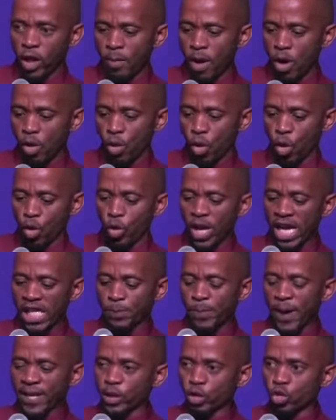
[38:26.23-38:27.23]
emagulu, you
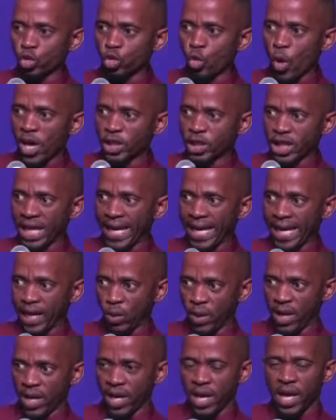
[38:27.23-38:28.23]
expect ukuthi
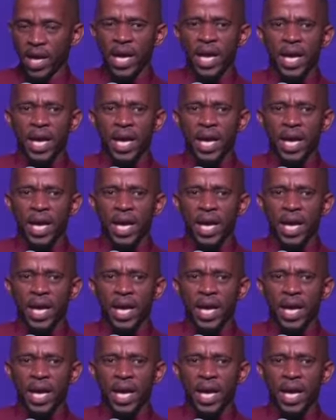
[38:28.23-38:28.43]
ungcwatshelwe.